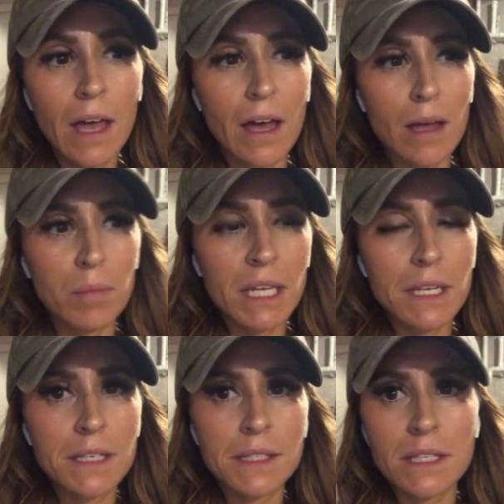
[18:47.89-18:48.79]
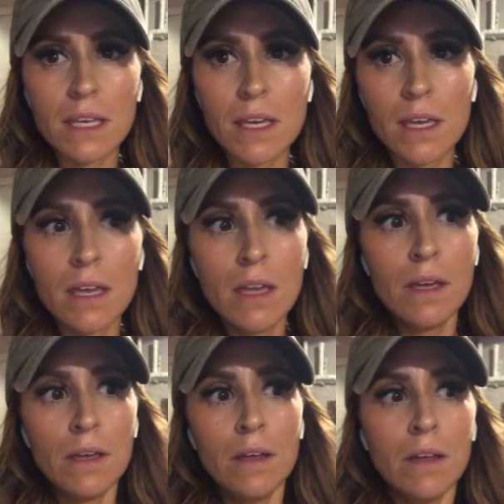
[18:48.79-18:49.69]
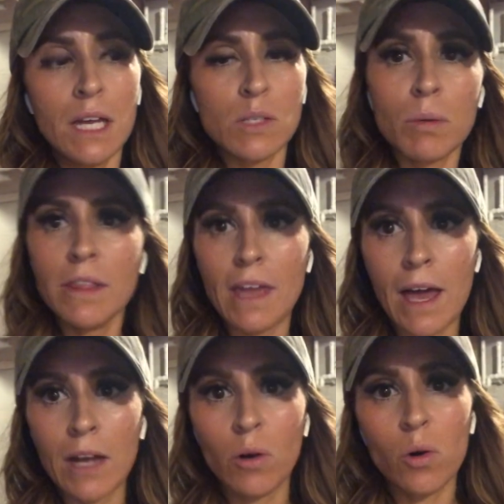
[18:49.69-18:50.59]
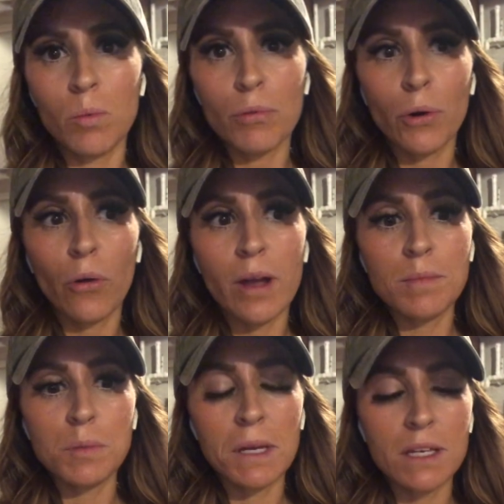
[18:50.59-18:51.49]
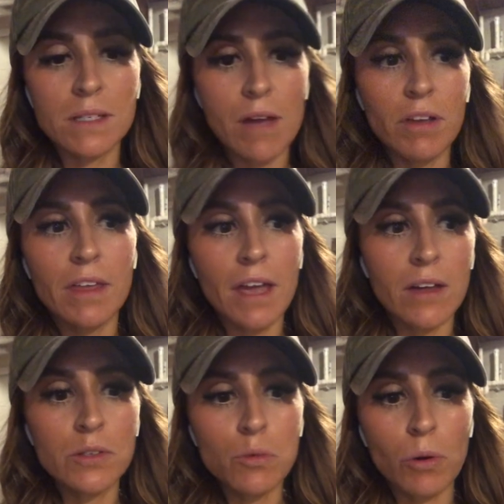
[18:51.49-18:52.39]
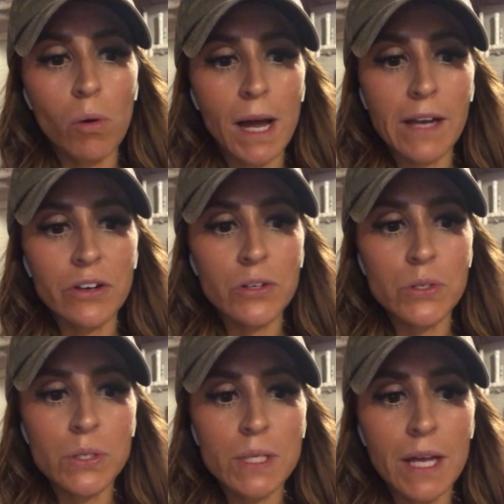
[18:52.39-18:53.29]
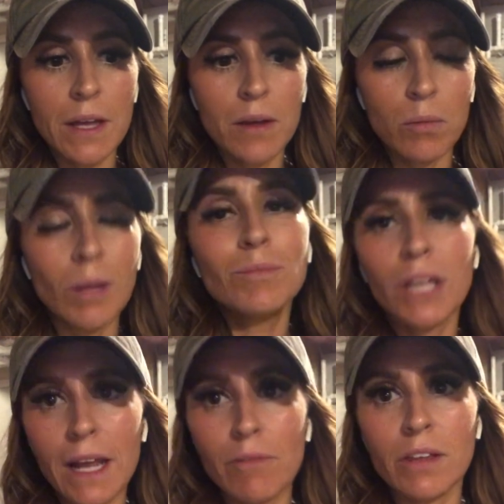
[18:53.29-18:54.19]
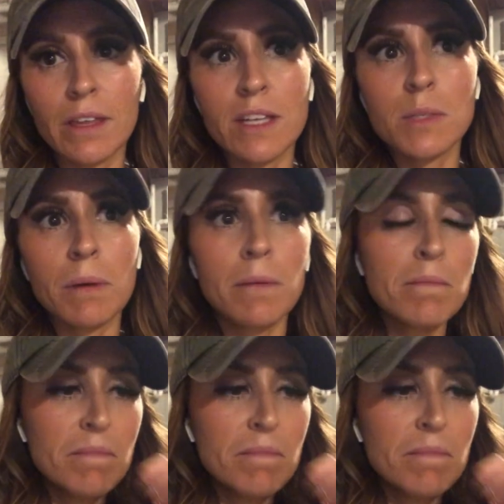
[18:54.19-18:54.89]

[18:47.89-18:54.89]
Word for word: Um, it is the, it's one of the at-home programs because everything else requires well, not everything else, but